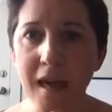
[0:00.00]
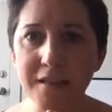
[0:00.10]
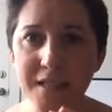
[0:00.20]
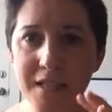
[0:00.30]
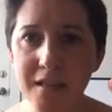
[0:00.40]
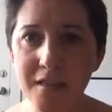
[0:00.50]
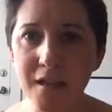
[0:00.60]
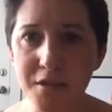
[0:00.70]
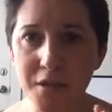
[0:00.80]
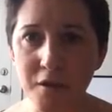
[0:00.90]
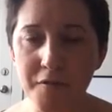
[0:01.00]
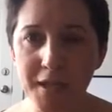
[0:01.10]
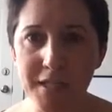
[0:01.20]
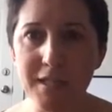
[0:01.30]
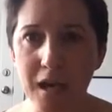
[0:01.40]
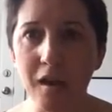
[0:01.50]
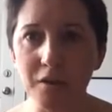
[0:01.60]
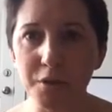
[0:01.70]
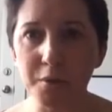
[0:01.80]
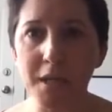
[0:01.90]
and seeing there are stuff that
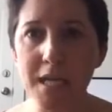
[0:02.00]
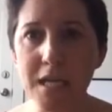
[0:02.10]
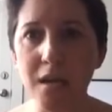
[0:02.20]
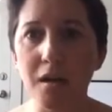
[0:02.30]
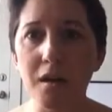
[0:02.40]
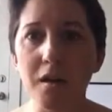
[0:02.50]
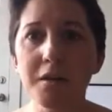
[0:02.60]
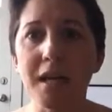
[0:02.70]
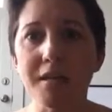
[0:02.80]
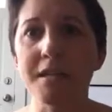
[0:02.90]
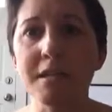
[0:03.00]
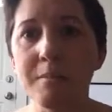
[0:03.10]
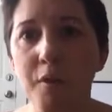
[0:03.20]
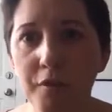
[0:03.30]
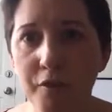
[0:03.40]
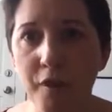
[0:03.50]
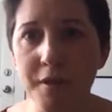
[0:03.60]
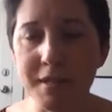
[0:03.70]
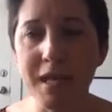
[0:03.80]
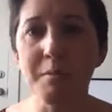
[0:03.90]
are totally inaccessible for
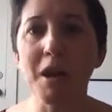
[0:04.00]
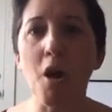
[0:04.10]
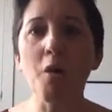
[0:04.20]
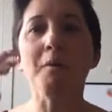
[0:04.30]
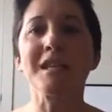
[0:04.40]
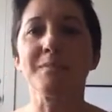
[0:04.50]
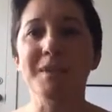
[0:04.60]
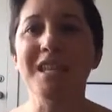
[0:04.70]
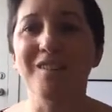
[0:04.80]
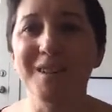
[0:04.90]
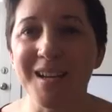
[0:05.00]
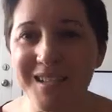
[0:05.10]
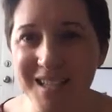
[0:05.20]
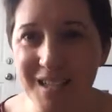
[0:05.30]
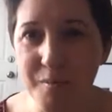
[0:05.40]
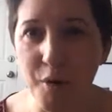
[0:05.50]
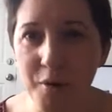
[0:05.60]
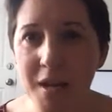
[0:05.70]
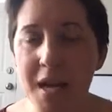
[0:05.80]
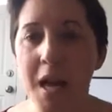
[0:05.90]
us and will always be
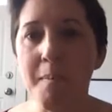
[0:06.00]
inaccessible